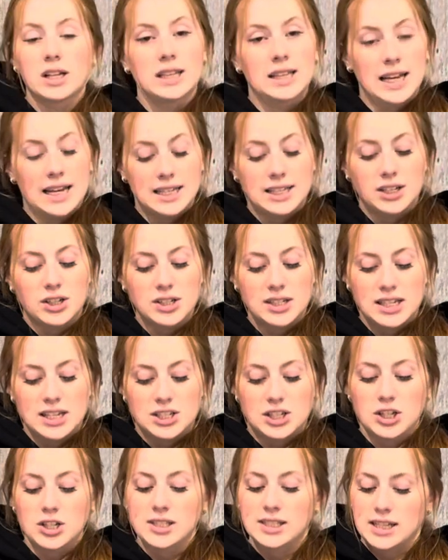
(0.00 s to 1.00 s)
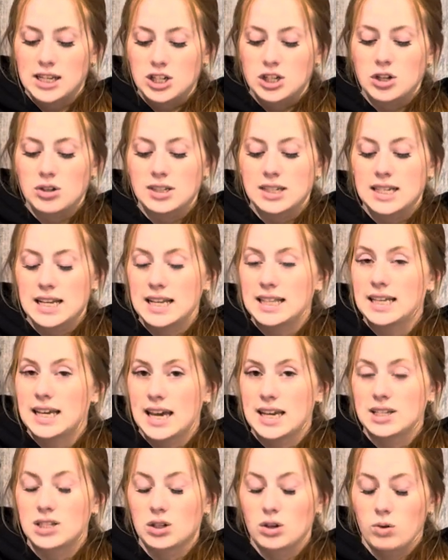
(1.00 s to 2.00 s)
like Little Sisters, can choose to take the
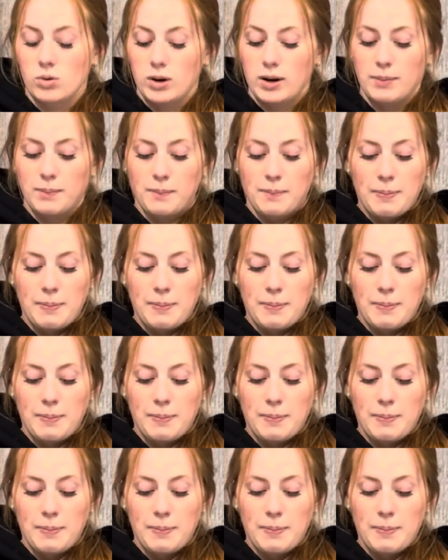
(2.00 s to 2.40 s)
case to court.